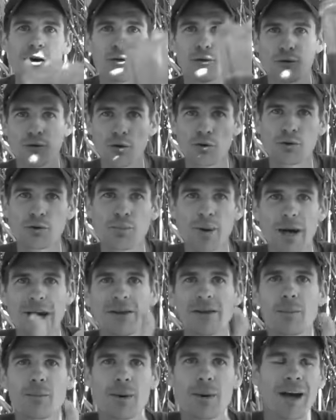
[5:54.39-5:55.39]
Fruit
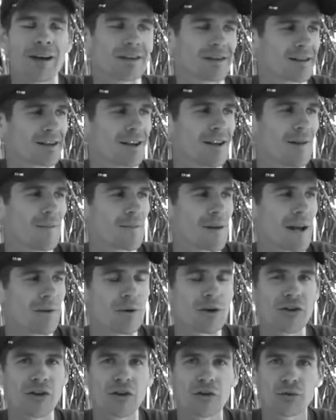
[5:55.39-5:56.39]
being the best.
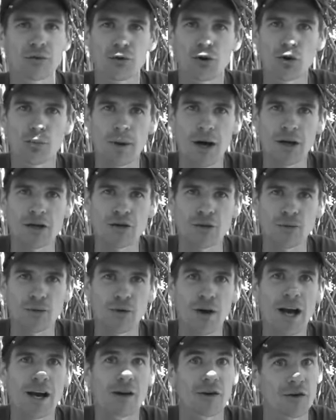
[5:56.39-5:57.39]
Everyone says fruit makes you
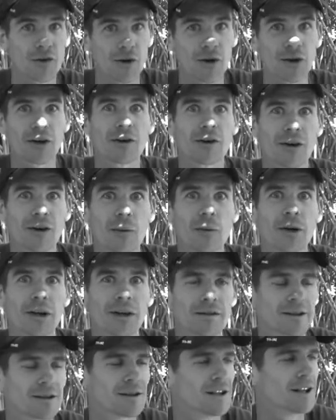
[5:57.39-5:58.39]
fat, and it's like, alright,
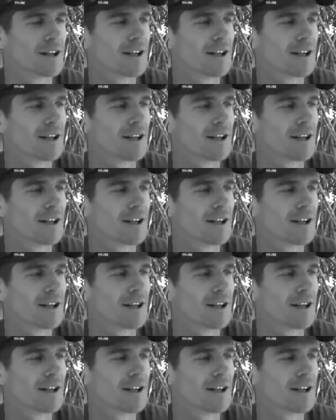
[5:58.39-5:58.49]
whatever.